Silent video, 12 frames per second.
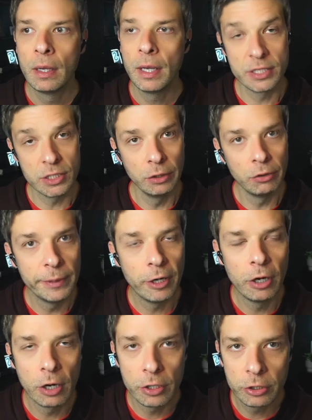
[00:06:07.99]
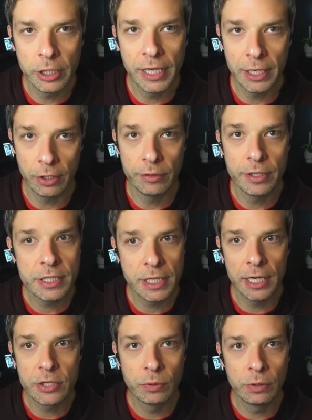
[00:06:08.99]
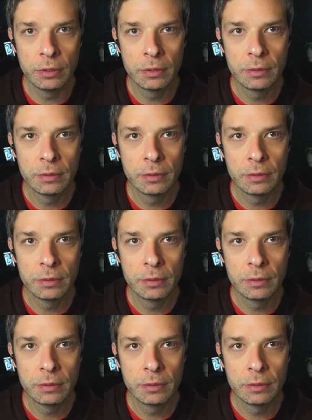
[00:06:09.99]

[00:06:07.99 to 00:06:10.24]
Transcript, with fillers: It's a little bit harder to get on the schedule.